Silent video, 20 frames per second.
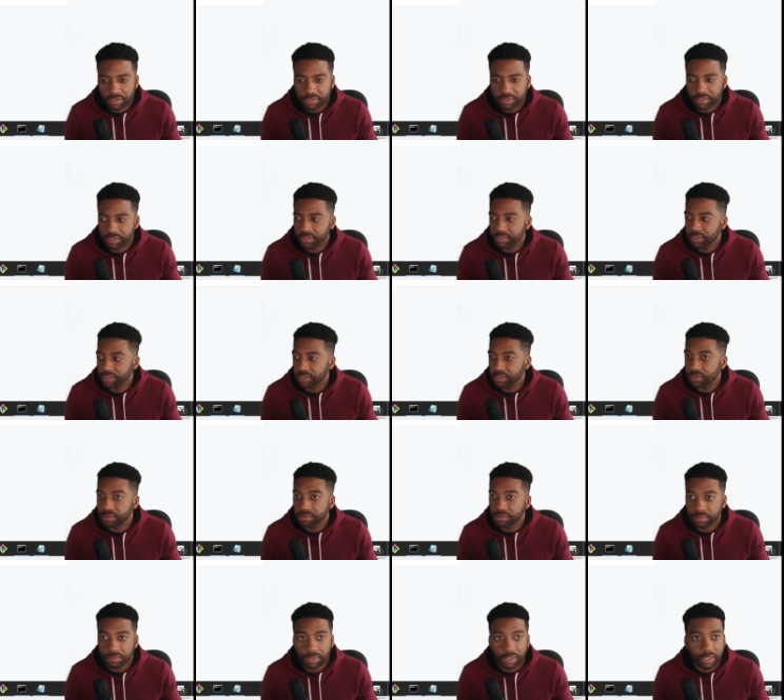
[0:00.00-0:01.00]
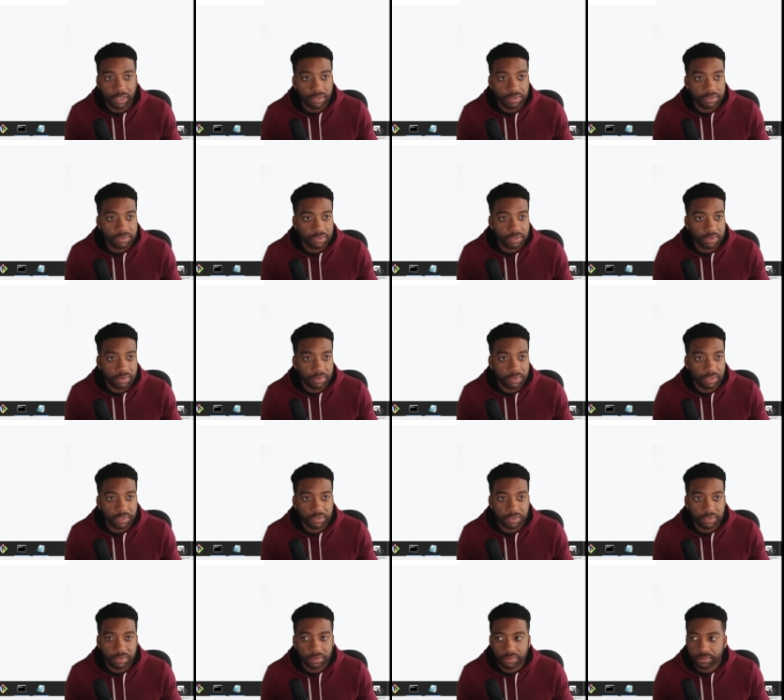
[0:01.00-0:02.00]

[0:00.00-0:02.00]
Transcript: succeeded. All right, so that's good.